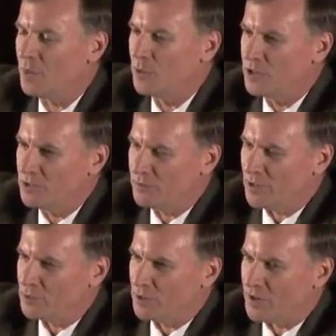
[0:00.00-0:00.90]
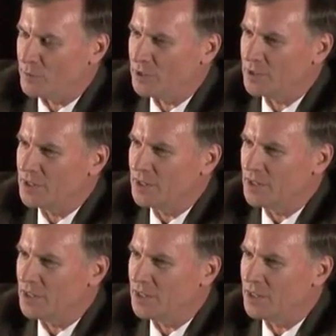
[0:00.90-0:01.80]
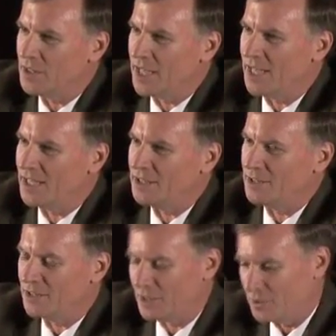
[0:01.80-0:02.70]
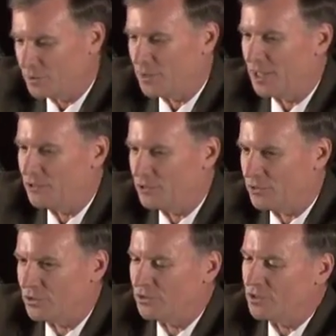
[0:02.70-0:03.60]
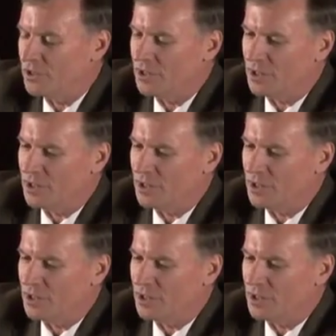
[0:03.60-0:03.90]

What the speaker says: within the federal government and other agencies,